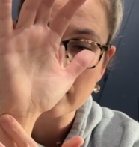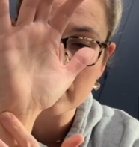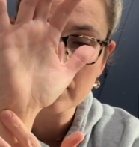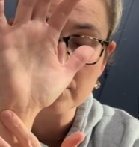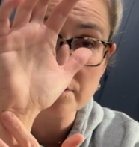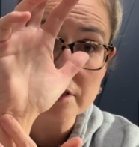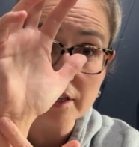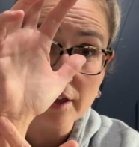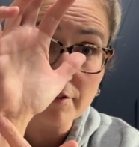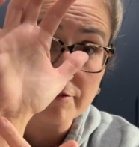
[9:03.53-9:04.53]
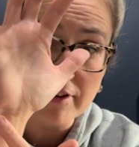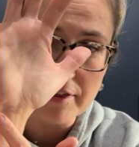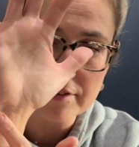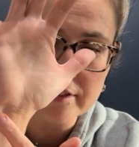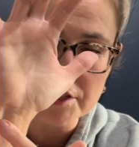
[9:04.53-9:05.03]
closer to the
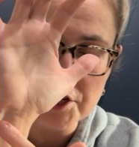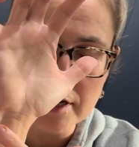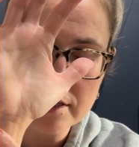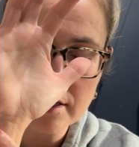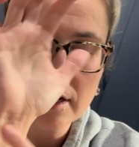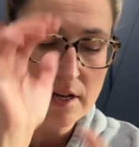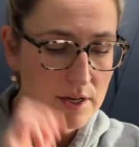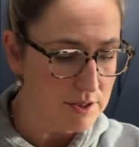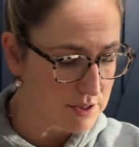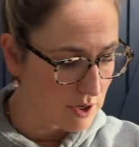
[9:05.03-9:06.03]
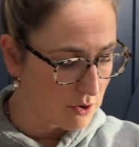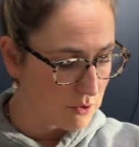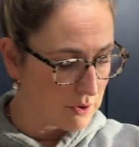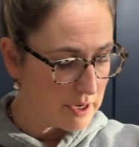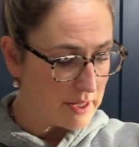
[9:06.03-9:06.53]
5th digit.
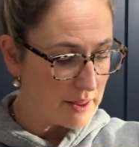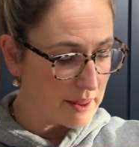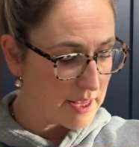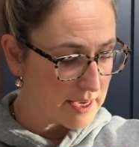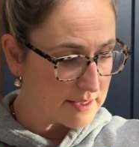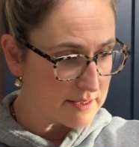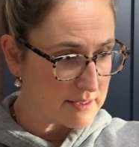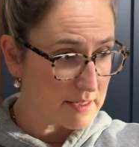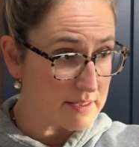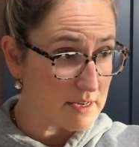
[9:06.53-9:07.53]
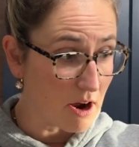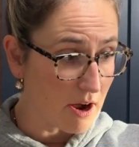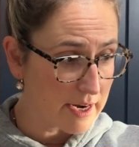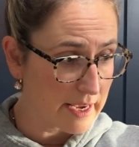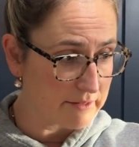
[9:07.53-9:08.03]
So this does not
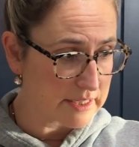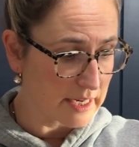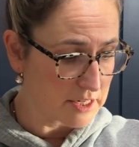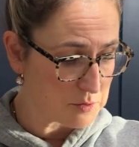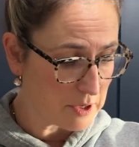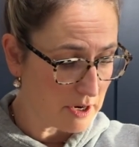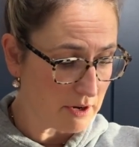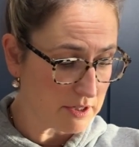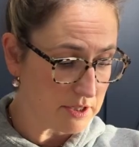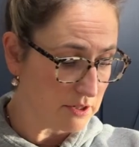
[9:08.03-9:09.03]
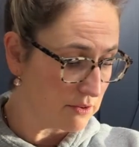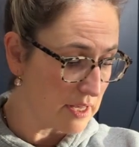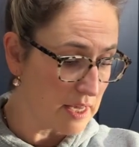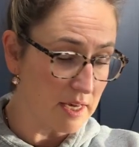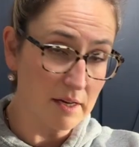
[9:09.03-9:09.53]
have attachment onto
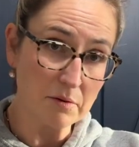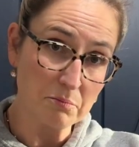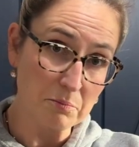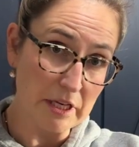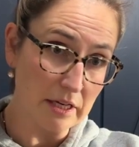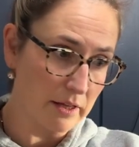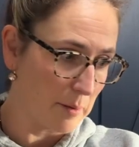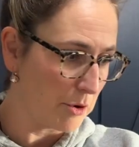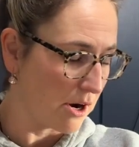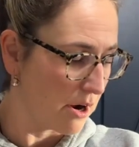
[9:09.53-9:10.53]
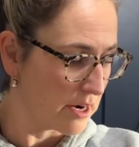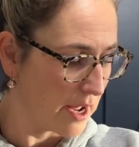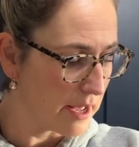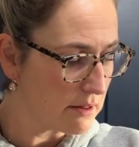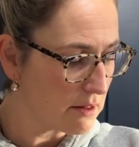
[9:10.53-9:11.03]
the medial
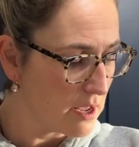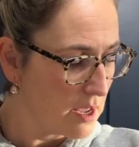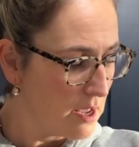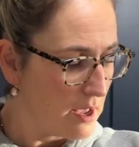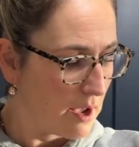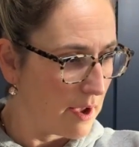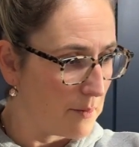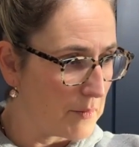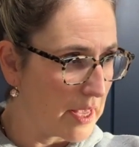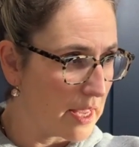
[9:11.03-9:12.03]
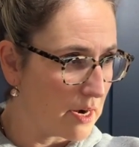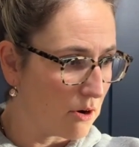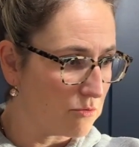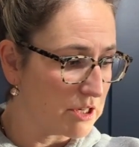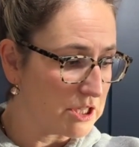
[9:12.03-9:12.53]
epicondyle. It
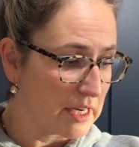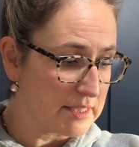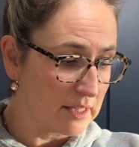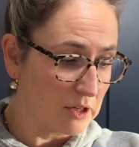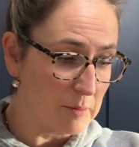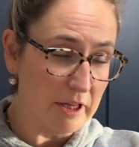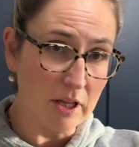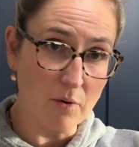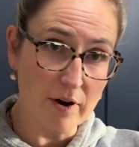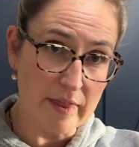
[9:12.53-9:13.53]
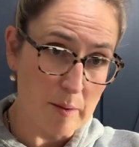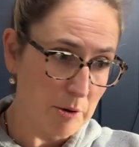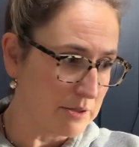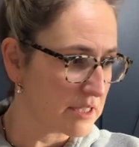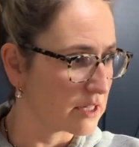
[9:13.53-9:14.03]
originates a little bit lower on that
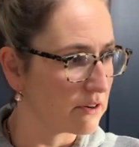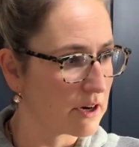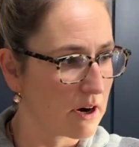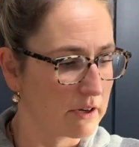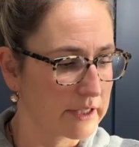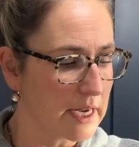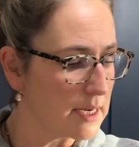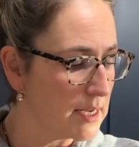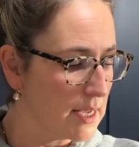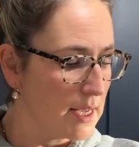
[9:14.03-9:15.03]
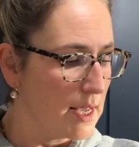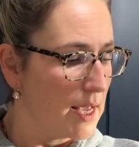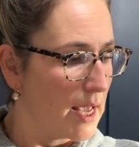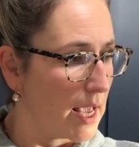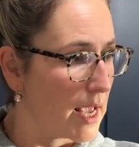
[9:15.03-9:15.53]
posterior ulna.
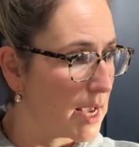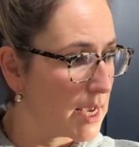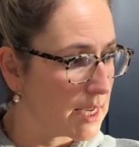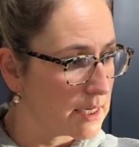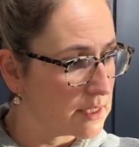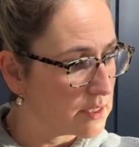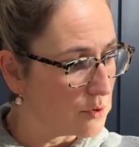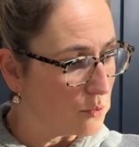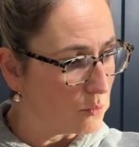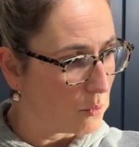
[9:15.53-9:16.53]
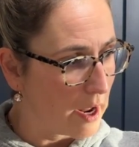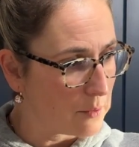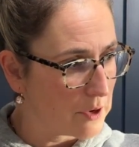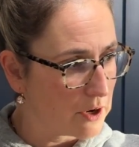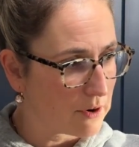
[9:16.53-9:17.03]
And when
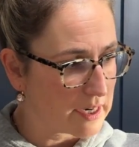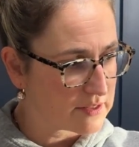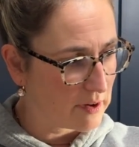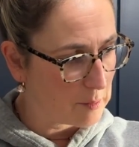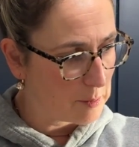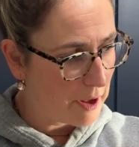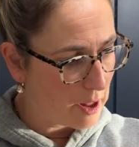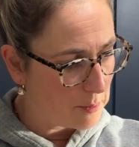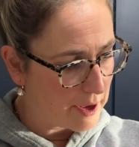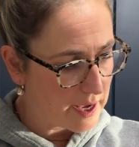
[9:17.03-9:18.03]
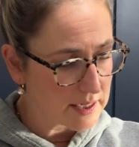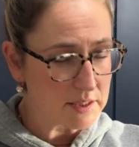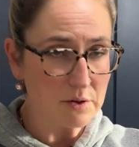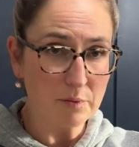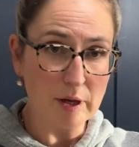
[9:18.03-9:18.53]
we cross fiber palpate,
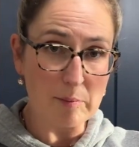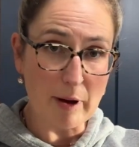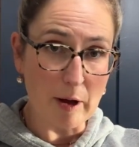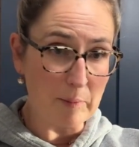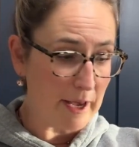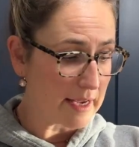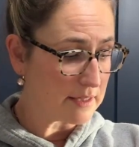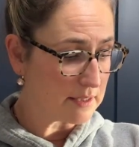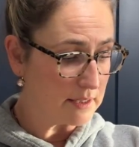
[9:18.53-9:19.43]
we can palpate